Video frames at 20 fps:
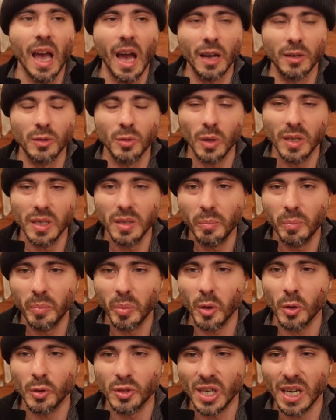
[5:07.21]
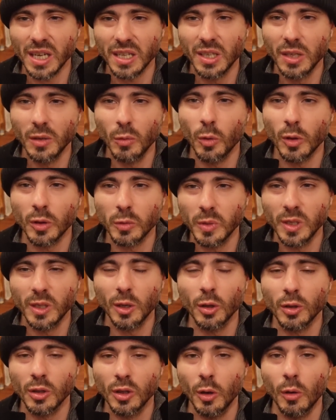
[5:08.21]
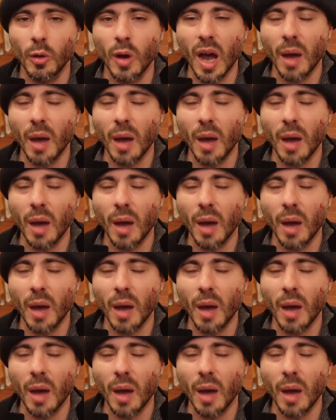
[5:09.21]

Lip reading: actually projecting what we don't know